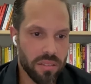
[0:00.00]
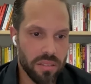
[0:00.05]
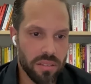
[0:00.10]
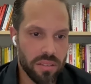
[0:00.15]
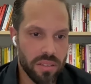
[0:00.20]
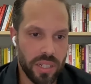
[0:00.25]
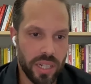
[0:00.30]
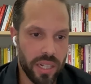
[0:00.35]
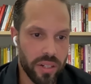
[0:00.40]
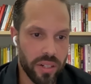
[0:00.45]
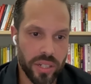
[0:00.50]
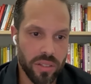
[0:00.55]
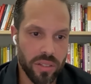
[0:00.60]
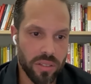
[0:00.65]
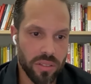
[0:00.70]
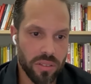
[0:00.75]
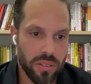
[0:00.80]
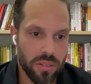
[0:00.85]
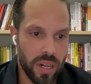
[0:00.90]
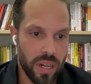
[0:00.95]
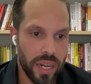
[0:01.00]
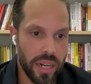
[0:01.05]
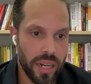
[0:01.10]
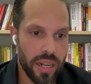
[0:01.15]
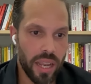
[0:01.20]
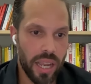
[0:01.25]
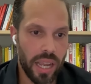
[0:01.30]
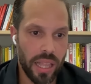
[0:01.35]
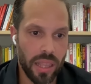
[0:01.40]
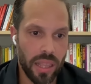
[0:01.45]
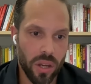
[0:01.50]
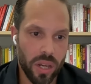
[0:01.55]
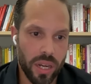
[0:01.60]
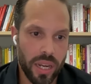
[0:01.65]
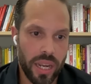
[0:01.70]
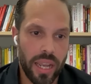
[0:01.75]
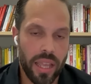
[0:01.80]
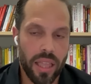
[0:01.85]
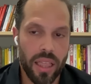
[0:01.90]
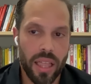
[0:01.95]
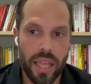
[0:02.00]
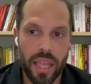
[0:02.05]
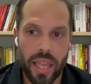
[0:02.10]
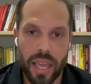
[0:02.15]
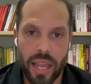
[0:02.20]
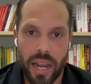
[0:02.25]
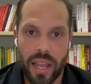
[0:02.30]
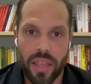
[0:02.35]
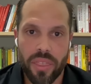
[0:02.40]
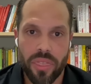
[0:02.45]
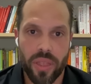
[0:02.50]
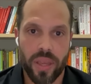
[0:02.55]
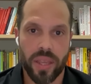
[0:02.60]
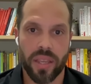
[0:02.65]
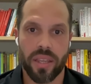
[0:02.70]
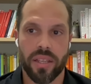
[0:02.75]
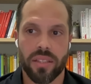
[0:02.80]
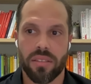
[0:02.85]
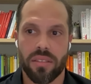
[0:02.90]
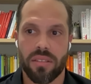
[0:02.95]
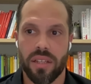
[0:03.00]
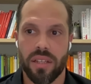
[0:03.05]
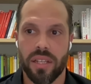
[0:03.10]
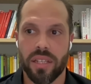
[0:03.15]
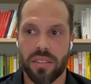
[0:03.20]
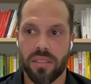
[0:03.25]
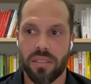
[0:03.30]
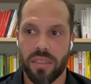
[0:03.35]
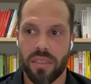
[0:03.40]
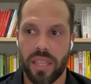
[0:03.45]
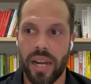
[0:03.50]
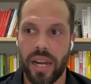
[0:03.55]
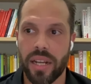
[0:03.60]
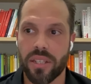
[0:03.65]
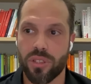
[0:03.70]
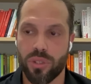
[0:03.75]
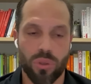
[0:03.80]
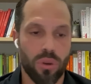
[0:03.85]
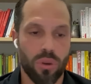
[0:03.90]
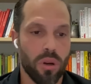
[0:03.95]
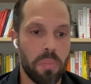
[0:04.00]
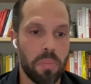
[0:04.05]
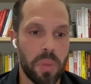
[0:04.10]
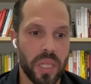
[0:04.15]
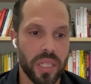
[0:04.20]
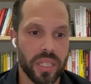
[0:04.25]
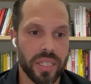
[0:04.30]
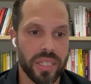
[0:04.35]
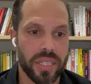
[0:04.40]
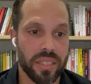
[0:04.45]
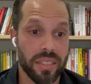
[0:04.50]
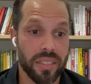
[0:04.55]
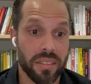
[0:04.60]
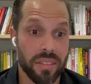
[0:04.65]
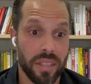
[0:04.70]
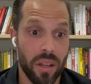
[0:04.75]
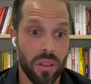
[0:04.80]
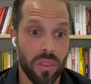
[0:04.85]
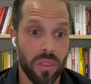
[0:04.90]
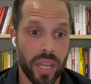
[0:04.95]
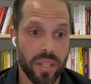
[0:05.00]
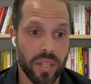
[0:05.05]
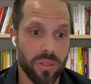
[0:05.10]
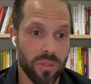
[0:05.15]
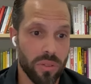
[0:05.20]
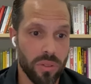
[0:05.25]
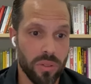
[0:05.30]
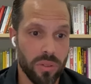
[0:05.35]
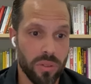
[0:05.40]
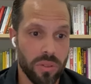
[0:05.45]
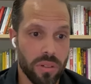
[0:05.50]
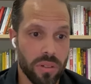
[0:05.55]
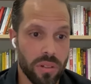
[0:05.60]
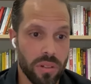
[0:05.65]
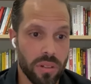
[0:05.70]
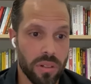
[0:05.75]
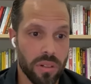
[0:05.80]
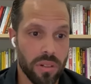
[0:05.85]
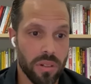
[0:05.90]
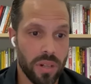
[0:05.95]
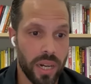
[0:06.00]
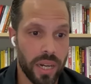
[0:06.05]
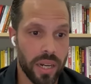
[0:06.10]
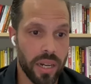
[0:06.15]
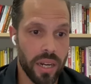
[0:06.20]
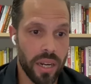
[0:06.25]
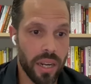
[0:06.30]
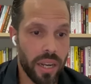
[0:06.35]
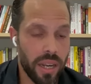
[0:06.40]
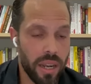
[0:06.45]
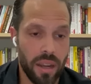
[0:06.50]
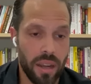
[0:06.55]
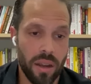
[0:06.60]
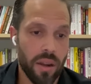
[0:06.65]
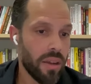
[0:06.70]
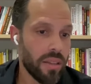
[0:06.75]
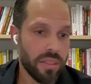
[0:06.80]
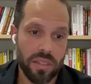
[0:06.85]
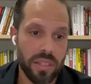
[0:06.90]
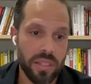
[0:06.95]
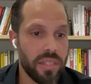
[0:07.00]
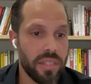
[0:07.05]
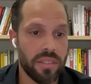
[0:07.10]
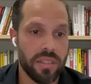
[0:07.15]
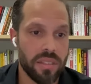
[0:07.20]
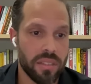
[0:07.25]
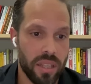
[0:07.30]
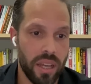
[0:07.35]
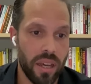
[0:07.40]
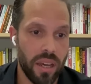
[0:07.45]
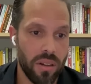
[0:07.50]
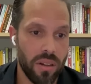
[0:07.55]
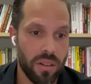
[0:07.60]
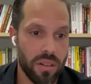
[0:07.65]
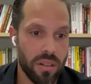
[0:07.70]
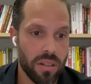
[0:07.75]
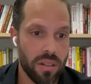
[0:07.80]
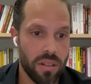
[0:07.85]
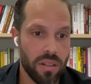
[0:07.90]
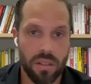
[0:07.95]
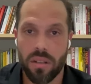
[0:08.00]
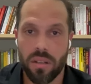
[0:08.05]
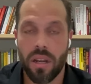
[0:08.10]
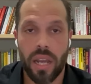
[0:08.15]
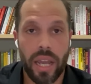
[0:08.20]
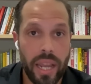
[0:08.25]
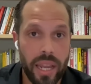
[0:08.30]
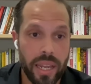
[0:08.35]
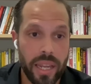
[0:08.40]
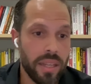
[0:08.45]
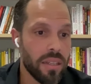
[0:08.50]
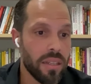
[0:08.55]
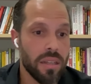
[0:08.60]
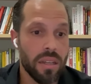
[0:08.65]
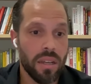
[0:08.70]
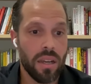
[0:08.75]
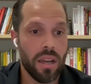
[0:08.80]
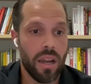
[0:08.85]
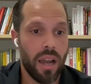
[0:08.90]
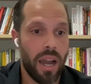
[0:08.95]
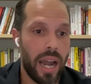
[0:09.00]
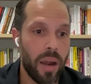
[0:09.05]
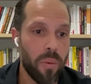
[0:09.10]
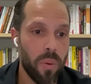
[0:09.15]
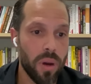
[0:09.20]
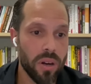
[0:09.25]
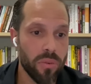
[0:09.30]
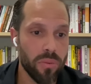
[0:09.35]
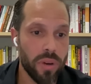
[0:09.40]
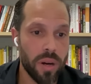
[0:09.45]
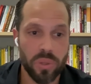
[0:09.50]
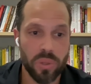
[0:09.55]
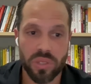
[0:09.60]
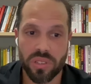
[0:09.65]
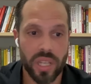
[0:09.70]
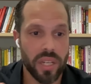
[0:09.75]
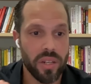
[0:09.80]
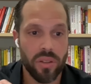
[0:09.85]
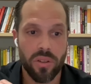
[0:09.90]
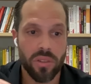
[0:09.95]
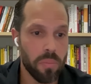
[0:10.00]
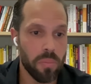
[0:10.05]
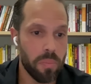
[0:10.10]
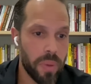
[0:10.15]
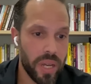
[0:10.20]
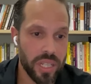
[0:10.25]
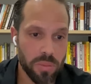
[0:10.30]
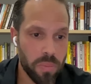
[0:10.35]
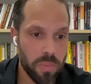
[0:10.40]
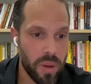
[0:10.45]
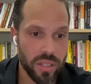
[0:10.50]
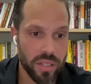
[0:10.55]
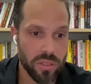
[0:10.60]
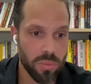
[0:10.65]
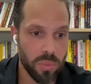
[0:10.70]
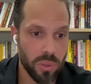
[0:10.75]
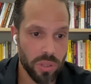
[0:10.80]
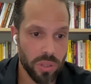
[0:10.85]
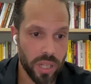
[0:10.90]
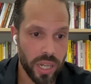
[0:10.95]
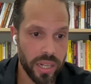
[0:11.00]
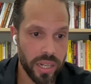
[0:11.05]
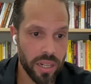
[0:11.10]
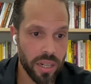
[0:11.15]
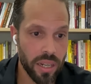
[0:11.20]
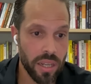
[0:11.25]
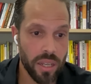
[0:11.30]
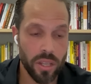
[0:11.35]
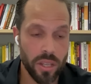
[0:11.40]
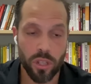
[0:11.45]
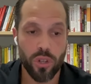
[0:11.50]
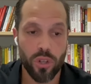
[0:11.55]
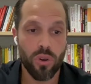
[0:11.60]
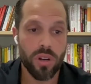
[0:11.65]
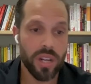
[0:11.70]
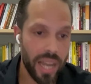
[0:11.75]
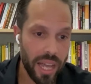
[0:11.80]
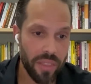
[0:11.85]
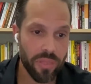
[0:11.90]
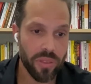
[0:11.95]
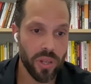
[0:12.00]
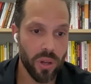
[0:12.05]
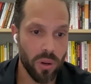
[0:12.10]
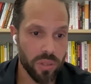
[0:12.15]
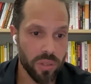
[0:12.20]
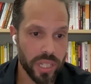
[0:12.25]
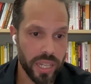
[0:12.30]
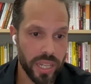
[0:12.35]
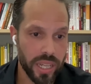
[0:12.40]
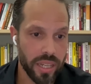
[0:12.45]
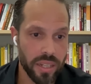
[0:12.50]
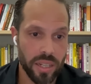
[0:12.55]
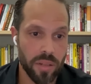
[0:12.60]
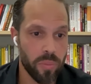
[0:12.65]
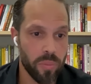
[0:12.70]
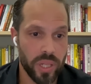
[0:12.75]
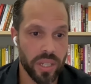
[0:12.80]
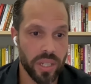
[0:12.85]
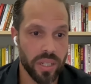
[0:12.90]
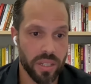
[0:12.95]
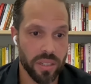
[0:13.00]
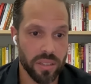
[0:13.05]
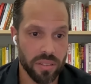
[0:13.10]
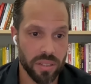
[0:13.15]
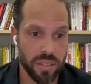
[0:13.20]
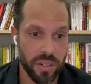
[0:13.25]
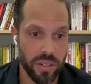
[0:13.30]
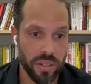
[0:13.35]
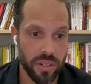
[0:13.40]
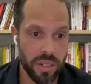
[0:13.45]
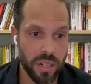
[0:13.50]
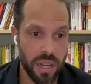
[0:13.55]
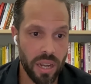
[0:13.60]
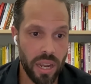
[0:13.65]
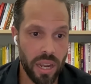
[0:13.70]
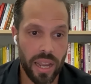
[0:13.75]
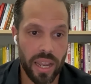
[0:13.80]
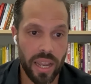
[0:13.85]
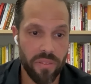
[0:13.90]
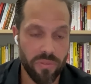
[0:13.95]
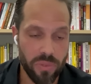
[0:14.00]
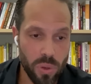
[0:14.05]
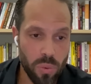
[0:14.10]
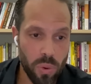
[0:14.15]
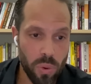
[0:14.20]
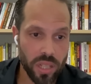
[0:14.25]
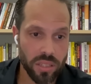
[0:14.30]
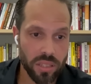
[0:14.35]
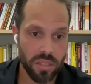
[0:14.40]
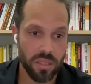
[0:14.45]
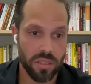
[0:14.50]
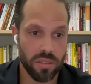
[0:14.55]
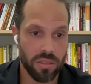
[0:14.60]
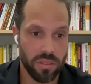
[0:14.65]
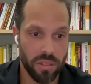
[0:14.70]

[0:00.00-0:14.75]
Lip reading: scenarios, right? Look, and I think it's that is your ability to sell that too, right? It's an easy sell. Hey, I want to represent you in the best possible light. You're not the only candidate being considered. If you want to